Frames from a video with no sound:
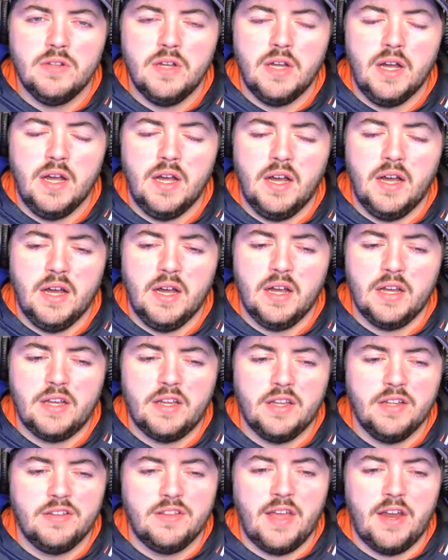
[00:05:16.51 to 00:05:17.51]

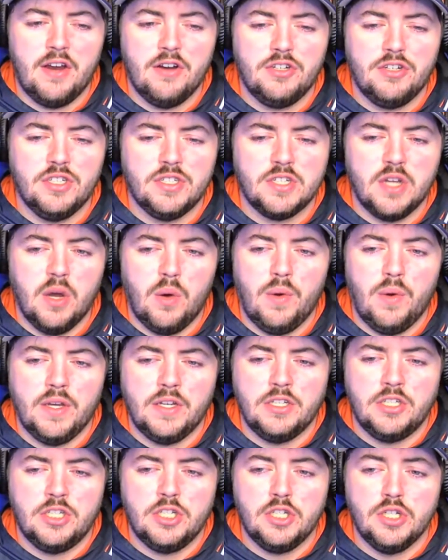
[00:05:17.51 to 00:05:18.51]
because they're just
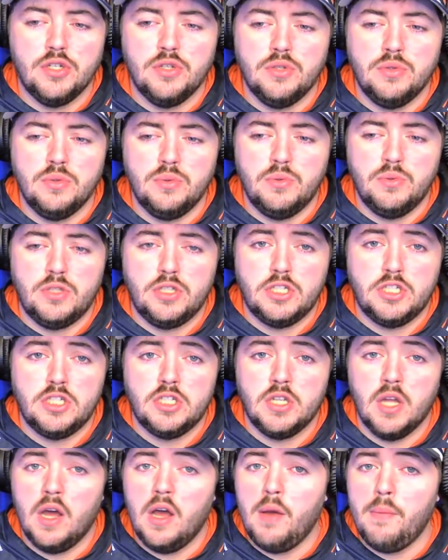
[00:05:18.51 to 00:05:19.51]
going to
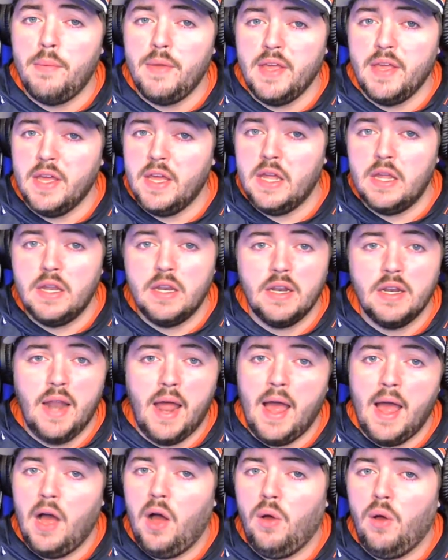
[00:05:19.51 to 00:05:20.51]
sub in and
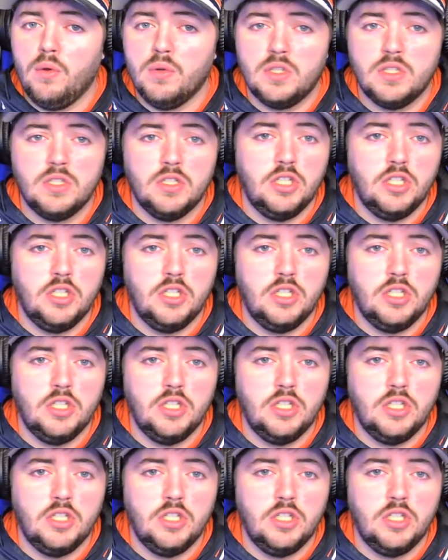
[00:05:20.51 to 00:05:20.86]
out